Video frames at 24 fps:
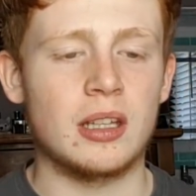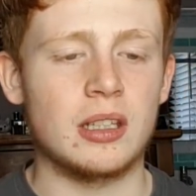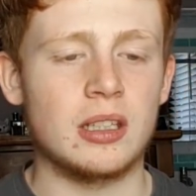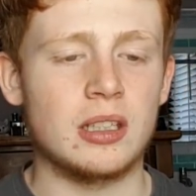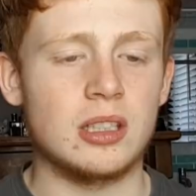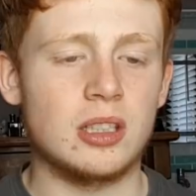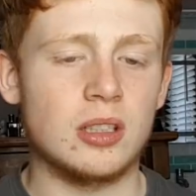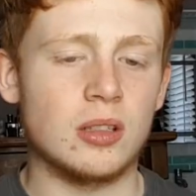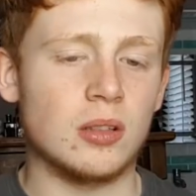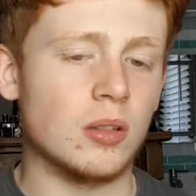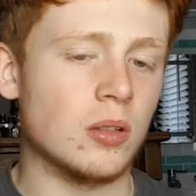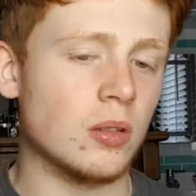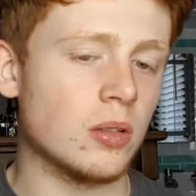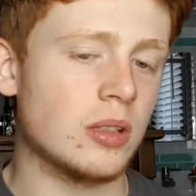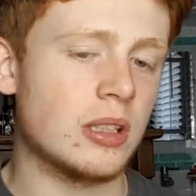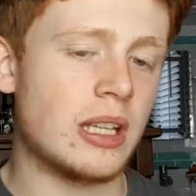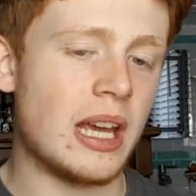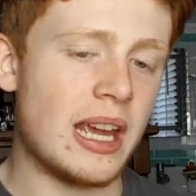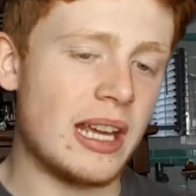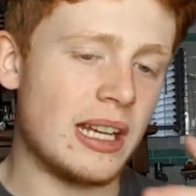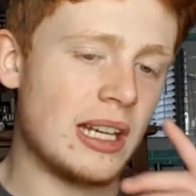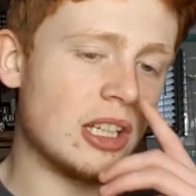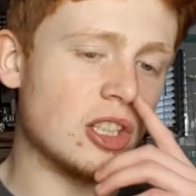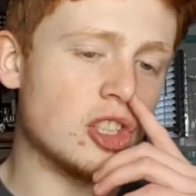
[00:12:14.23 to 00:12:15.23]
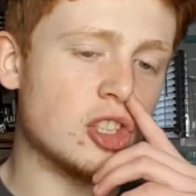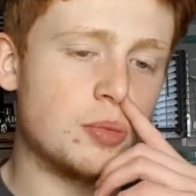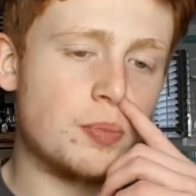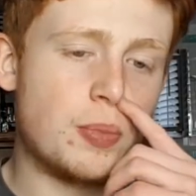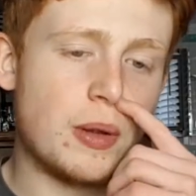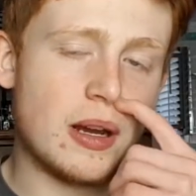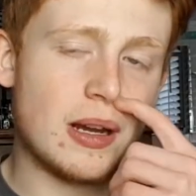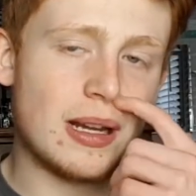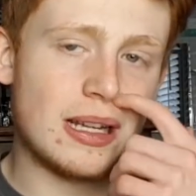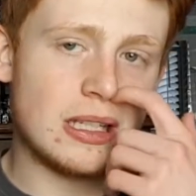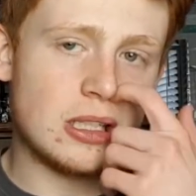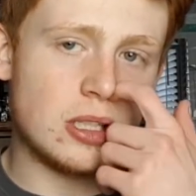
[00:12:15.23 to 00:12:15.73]
You'll gain
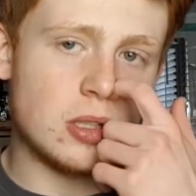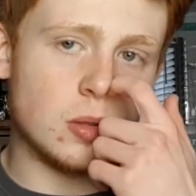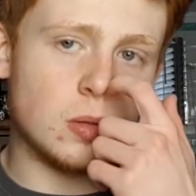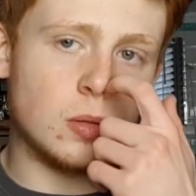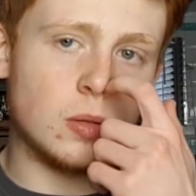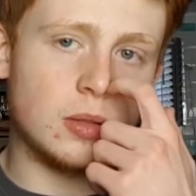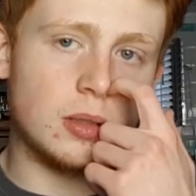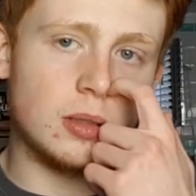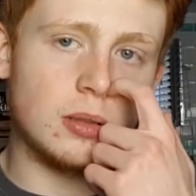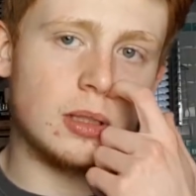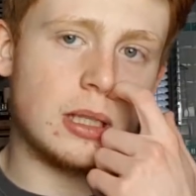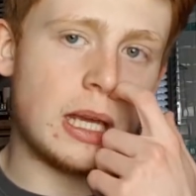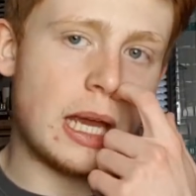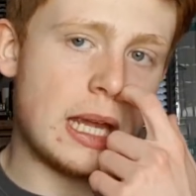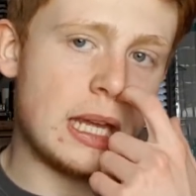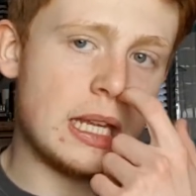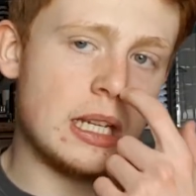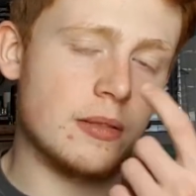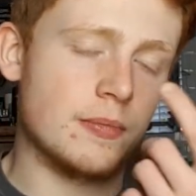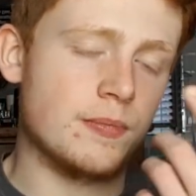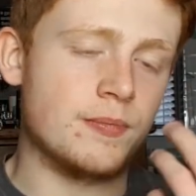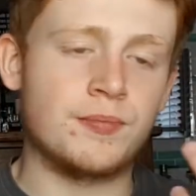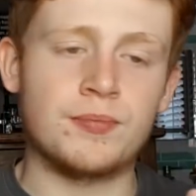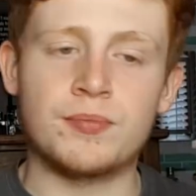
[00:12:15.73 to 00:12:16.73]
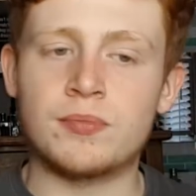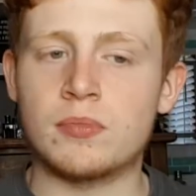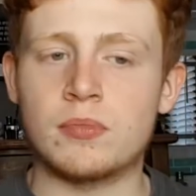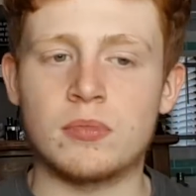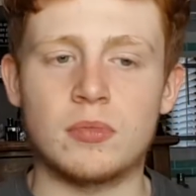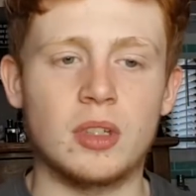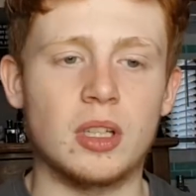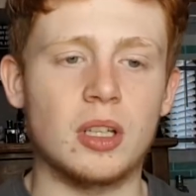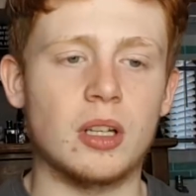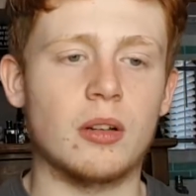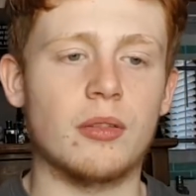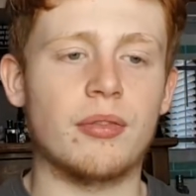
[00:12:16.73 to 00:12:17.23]
experience, you'll gain,
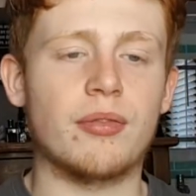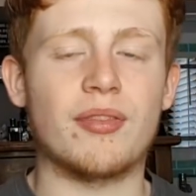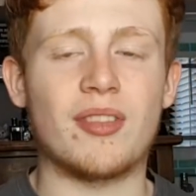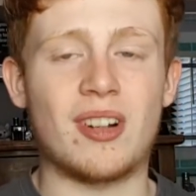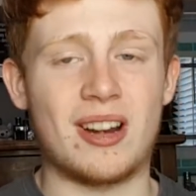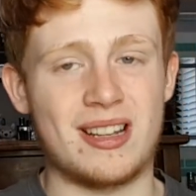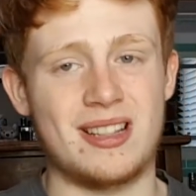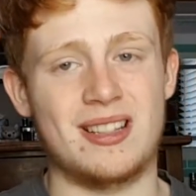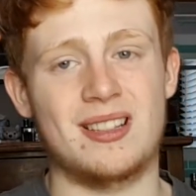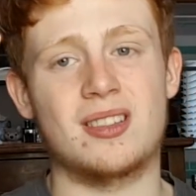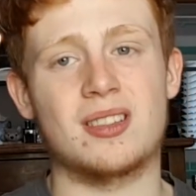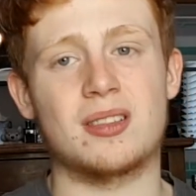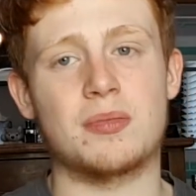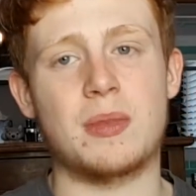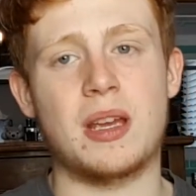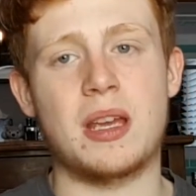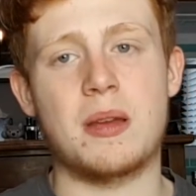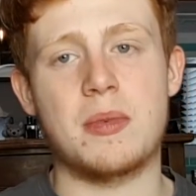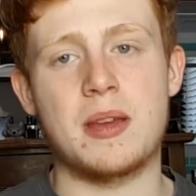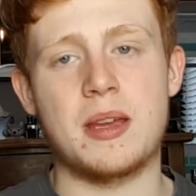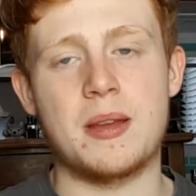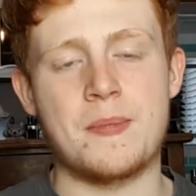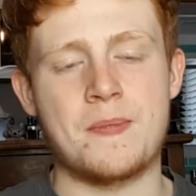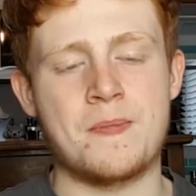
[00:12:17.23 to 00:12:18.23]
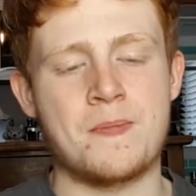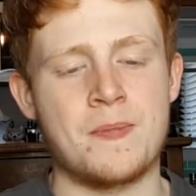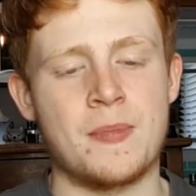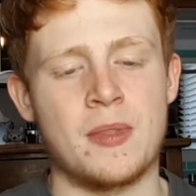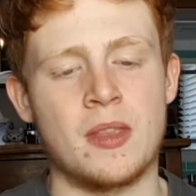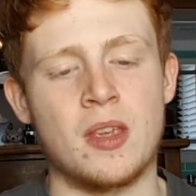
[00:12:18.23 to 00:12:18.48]
friends maybe.